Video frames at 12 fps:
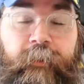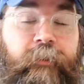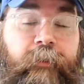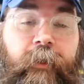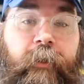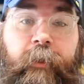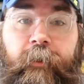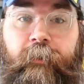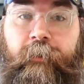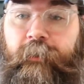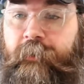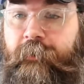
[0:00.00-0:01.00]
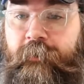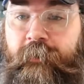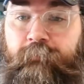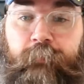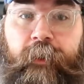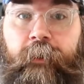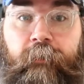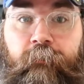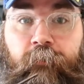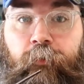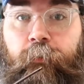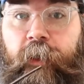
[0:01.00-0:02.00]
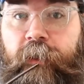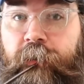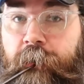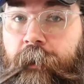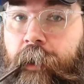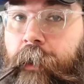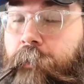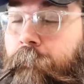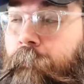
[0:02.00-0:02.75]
And you're not killing it, you're just picking the fruit basically.